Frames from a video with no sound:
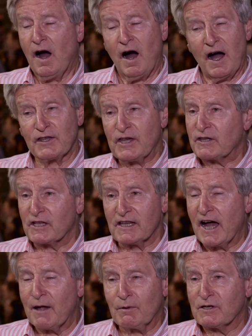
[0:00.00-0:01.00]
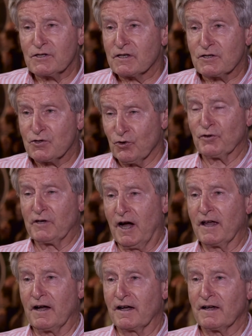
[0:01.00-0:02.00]
I think the labelling is
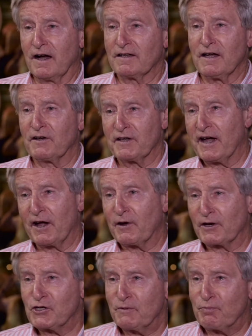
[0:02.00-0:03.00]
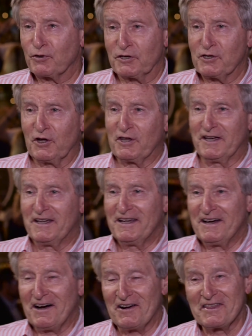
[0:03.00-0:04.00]
extraordinary. I don't know how you actually put it
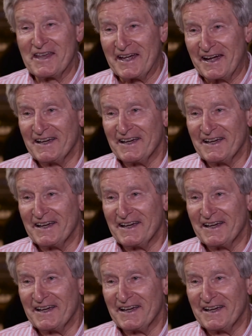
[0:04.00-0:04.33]
on there.